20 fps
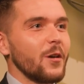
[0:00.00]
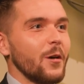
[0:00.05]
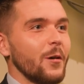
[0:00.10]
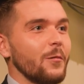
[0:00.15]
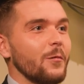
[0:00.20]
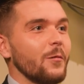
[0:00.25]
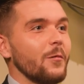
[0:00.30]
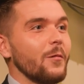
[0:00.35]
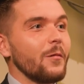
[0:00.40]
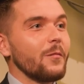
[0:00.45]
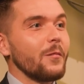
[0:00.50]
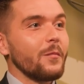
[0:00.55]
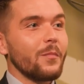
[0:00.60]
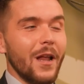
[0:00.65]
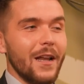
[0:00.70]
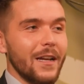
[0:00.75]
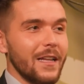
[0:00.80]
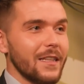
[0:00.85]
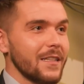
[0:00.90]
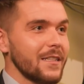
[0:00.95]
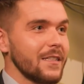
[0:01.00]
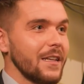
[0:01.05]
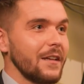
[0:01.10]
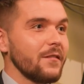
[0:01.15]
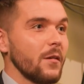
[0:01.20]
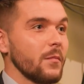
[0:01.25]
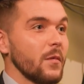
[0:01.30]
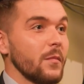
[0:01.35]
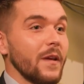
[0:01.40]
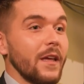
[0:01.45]
So planted the
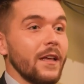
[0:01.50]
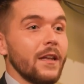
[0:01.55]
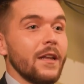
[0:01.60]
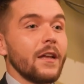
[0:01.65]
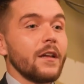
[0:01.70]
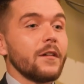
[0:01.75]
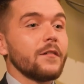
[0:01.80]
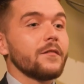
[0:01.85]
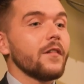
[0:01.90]
seed from the beginning